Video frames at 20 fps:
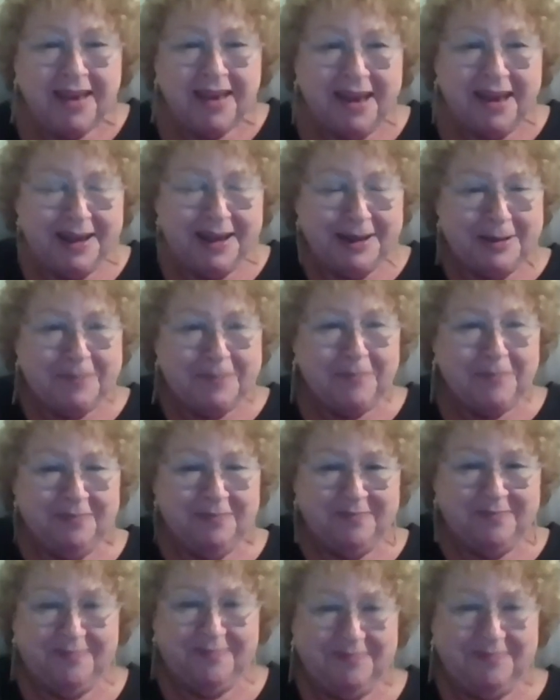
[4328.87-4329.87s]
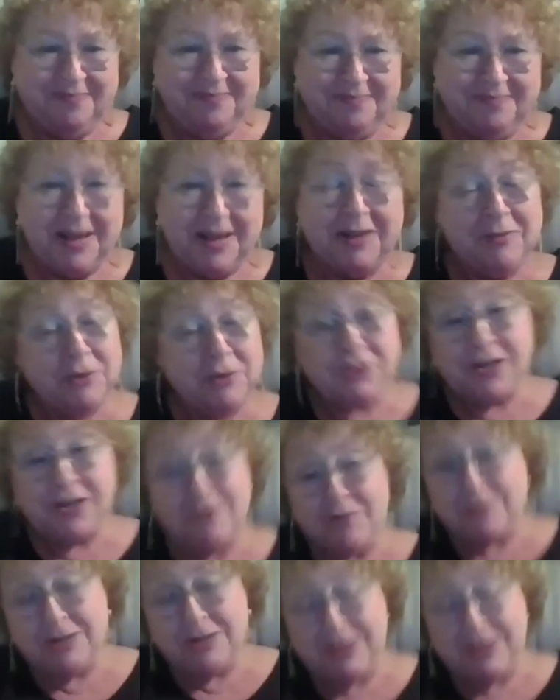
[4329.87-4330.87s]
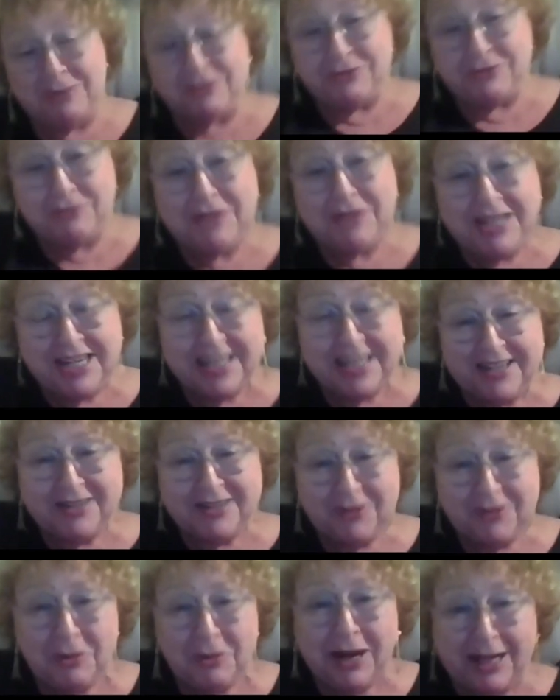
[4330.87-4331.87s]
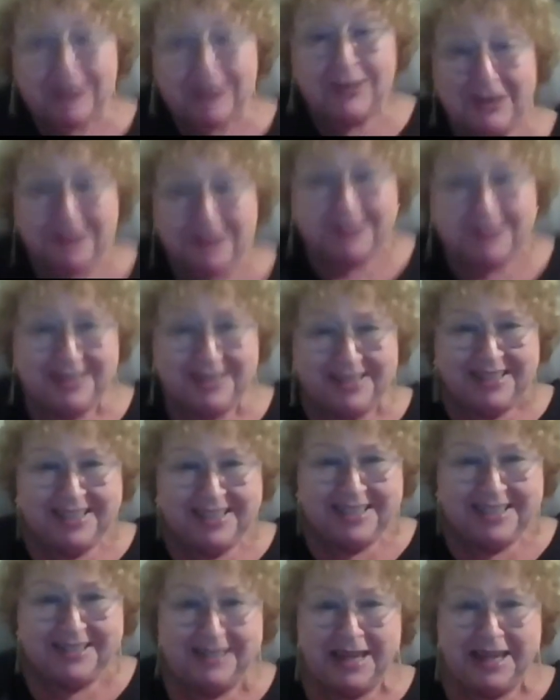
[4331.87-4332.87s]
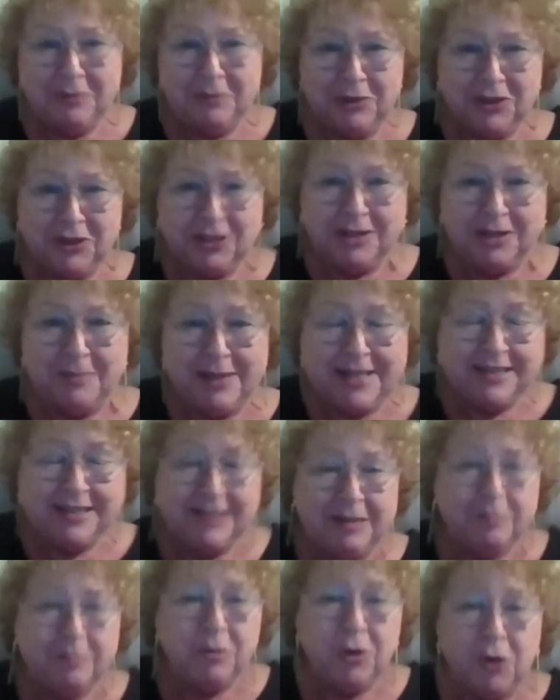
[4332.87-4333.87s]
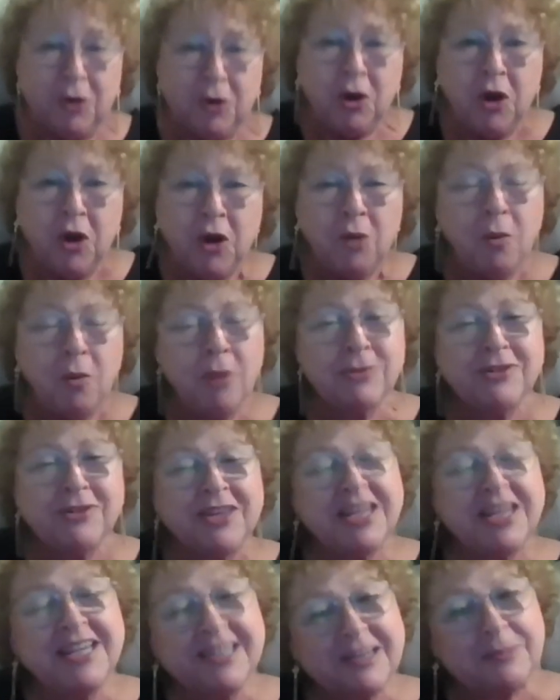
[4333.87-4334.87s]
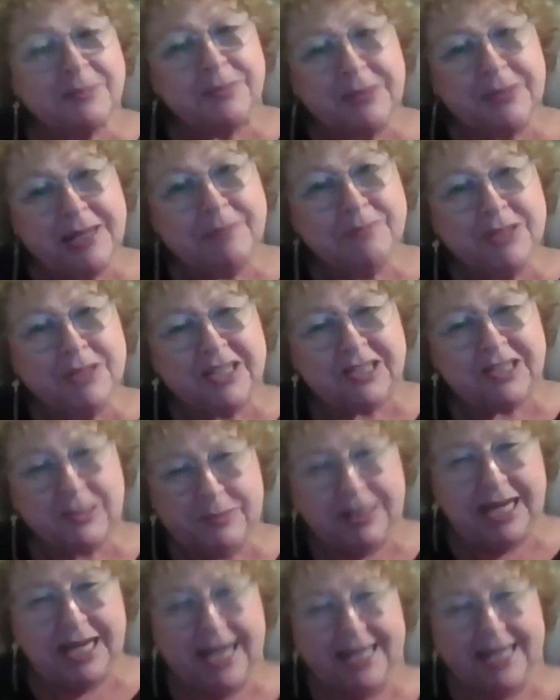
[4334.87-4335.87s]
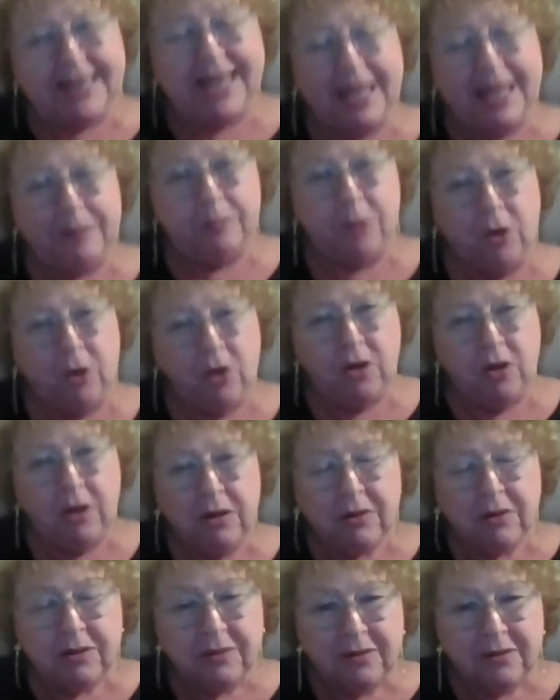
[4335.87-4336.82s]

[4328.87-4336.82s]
And of course, everybody was reading it as well and saying, what an amazing book. What was the impetus behind that book?